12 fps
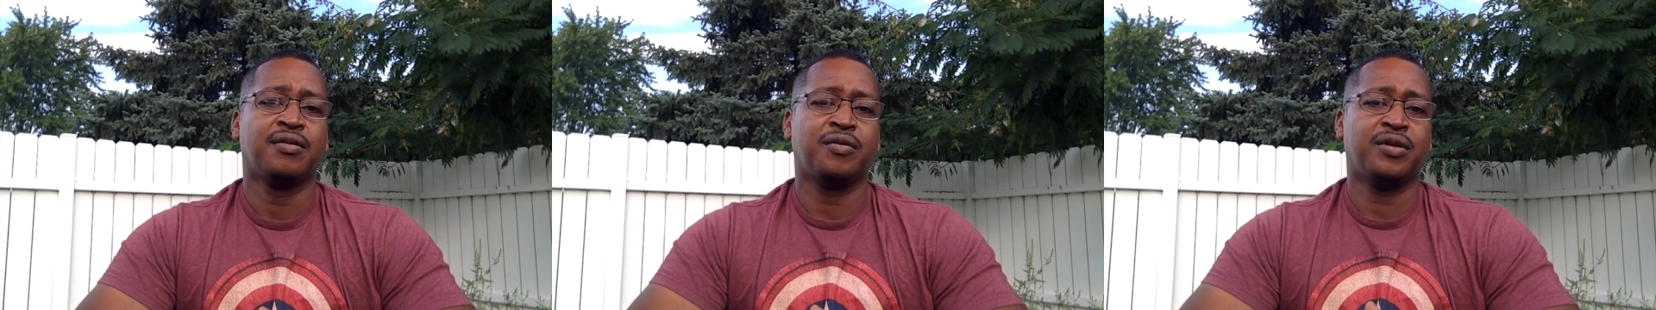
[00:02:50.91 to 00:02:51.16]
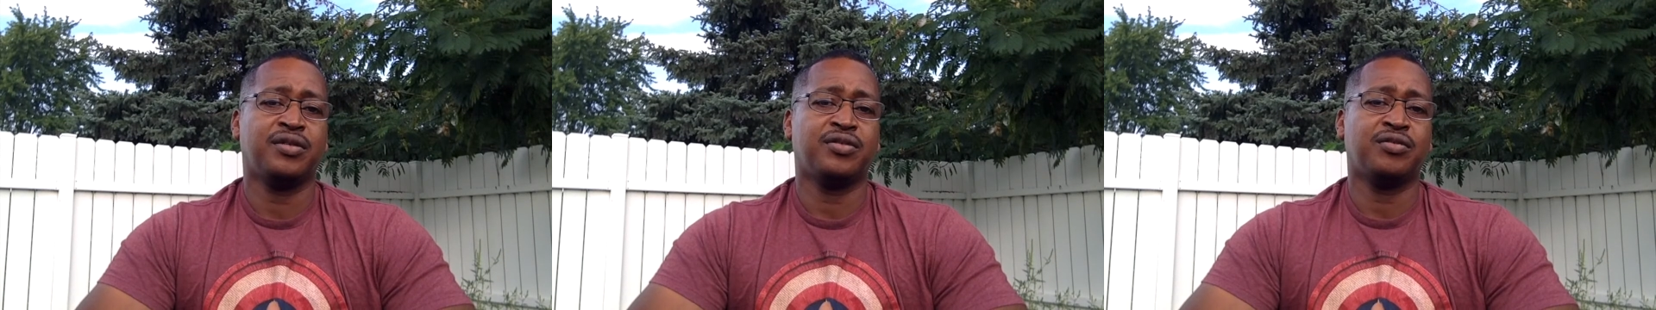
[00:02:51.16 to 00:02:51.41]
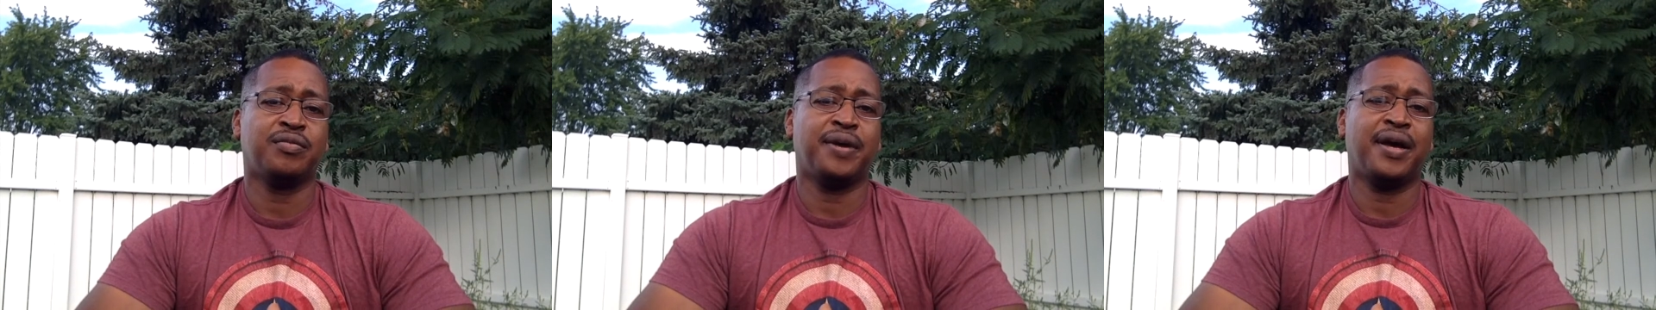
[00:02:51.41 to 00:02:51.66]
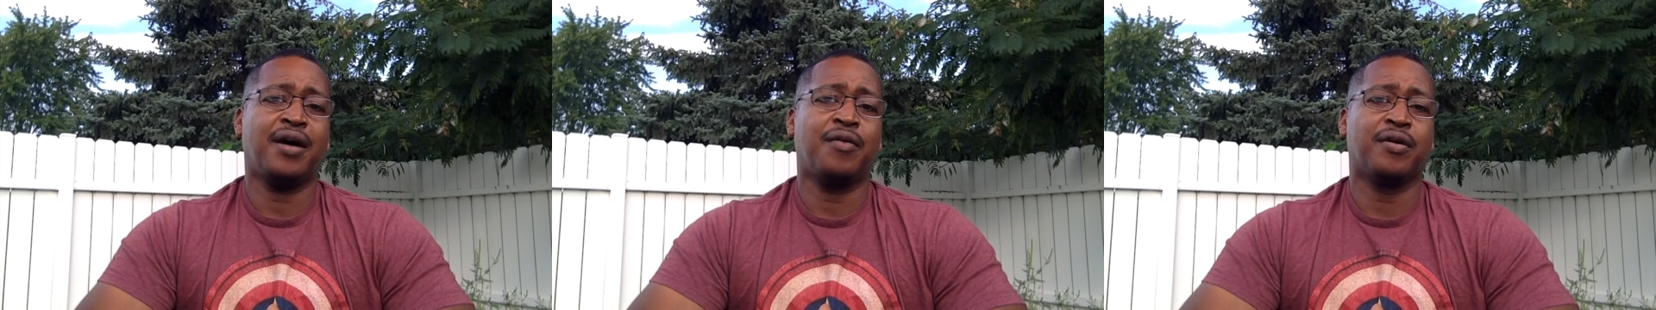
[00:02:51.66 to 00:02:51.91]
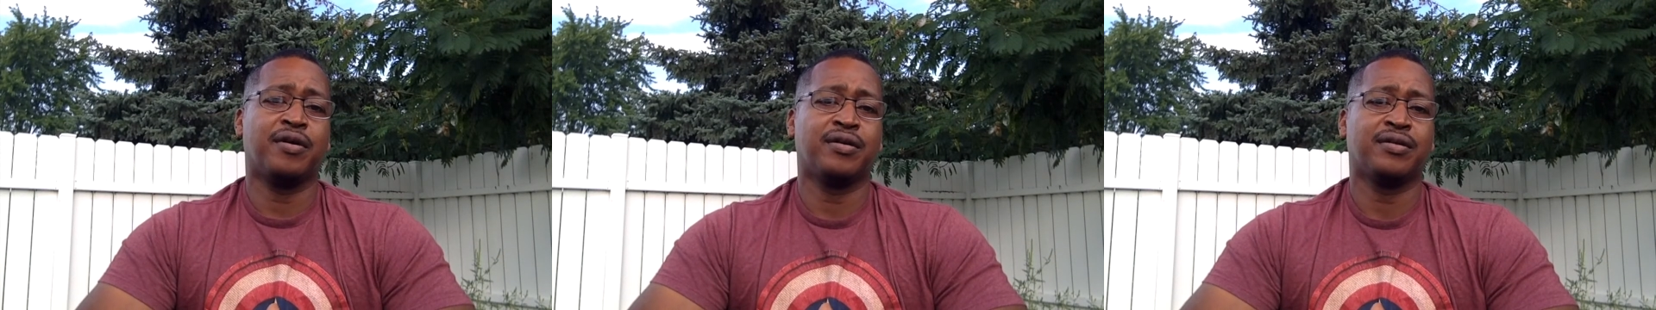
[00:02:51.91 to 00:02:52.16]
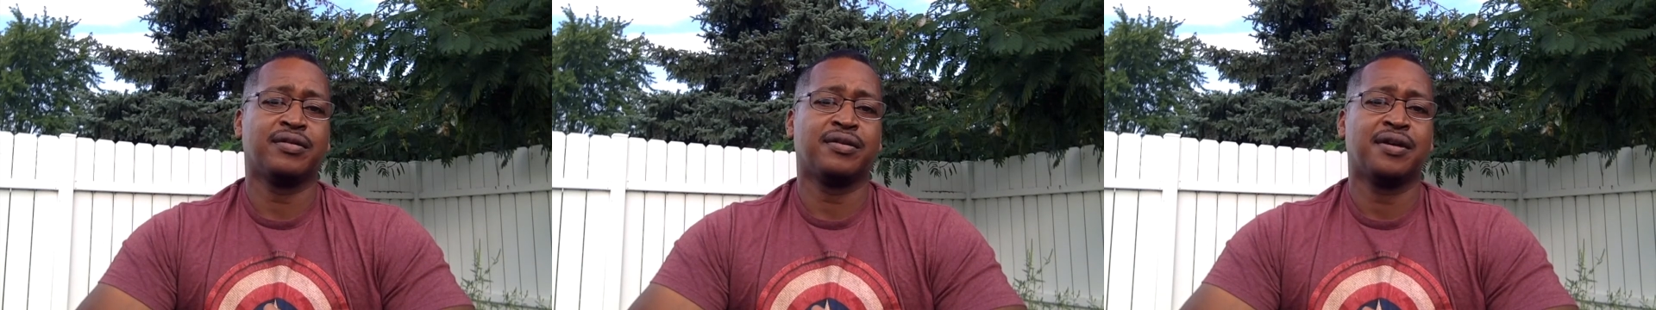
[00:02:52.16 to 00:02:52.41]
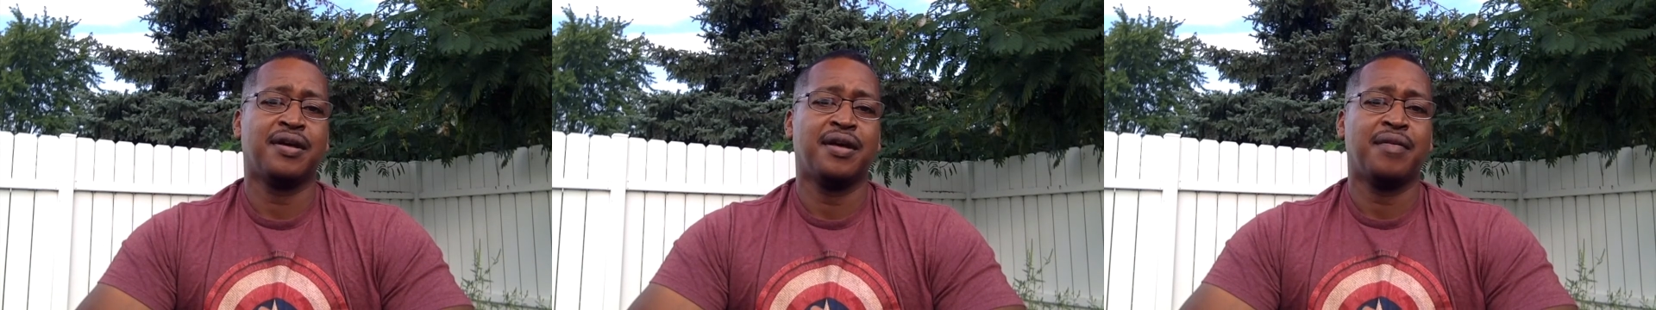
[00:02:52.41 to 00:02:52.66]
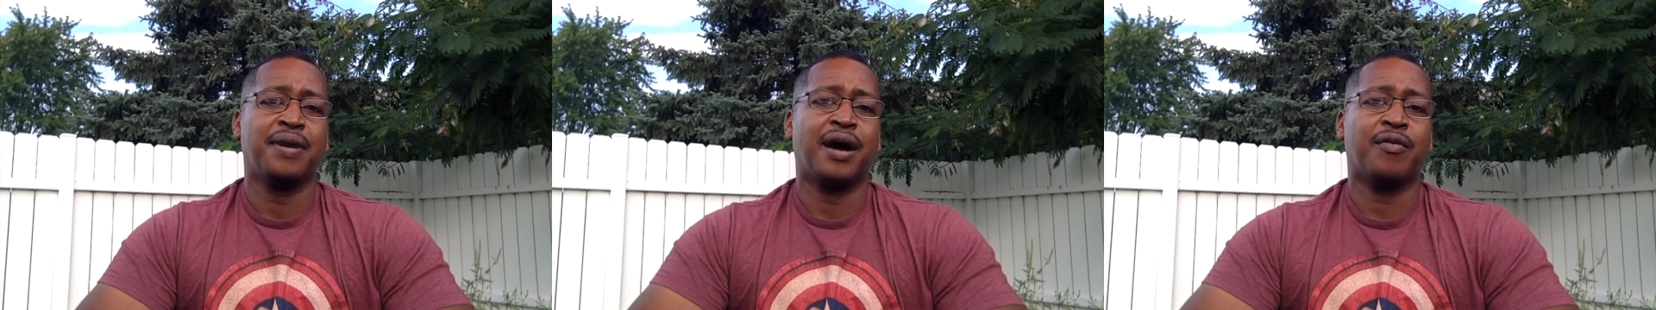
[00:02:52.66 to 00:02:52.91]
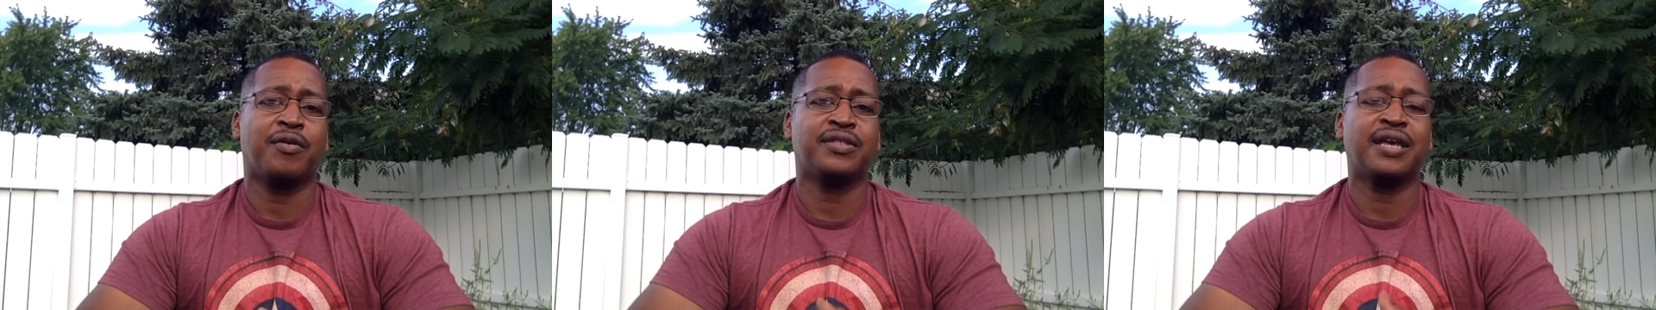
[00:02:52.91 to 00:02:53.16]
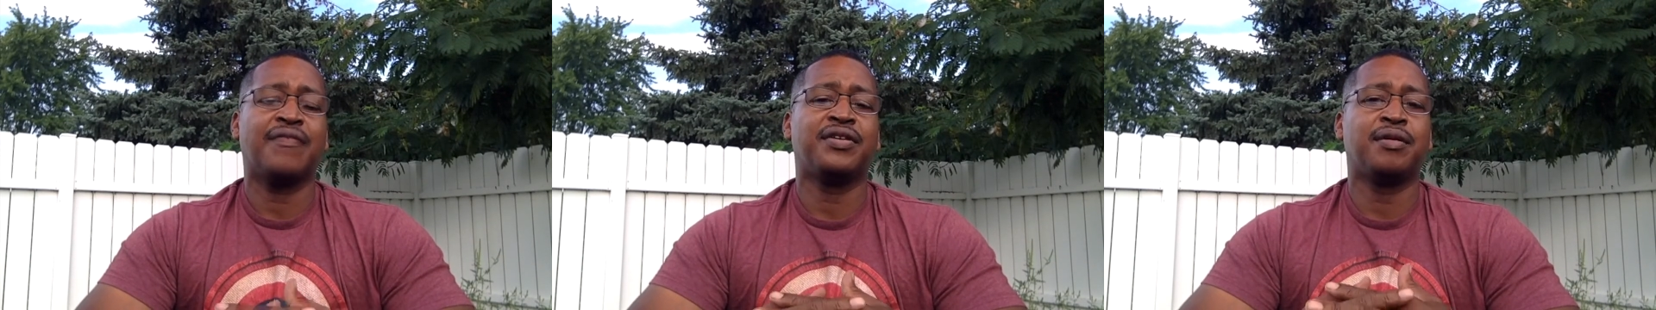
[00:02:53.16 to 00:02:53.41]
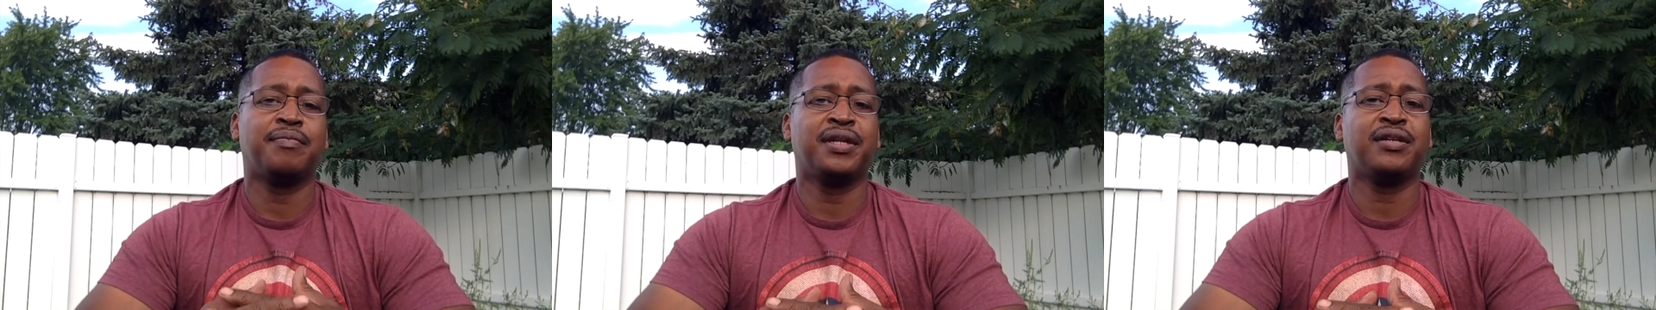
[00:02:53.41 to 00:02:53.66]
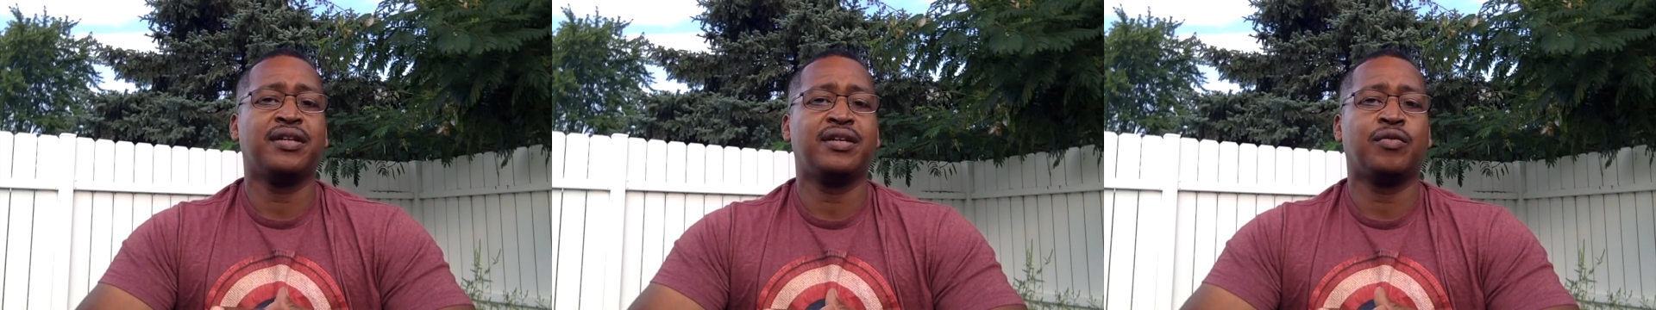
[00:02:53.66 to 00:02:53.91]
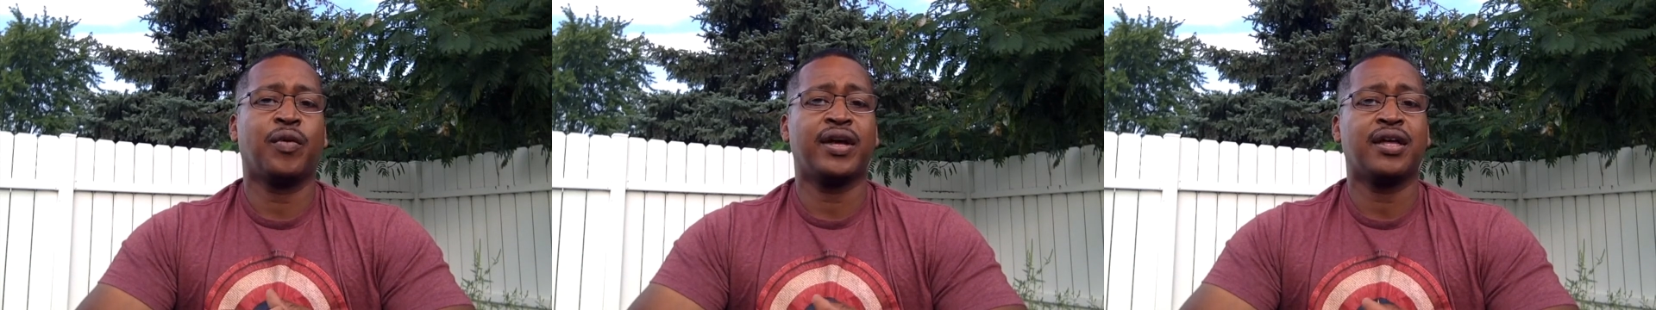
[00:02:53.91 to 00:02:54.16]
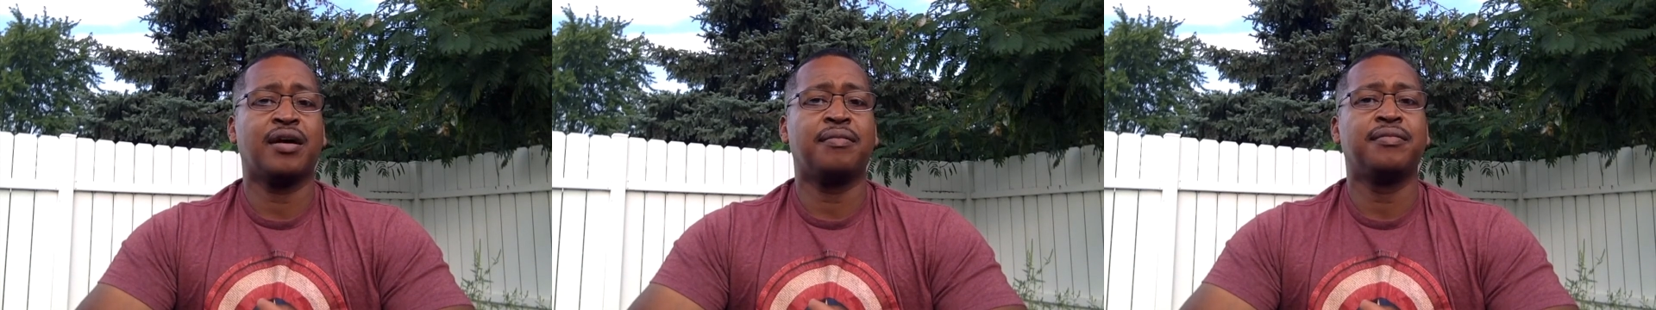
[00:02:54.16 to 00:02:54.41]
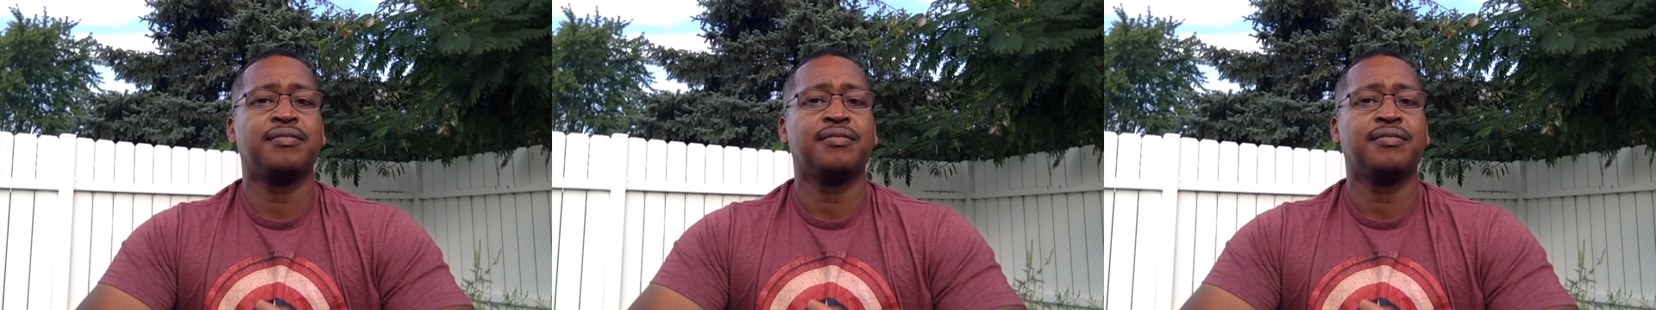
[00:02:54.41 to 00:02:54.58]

What is true power? Power is having the ability to wake up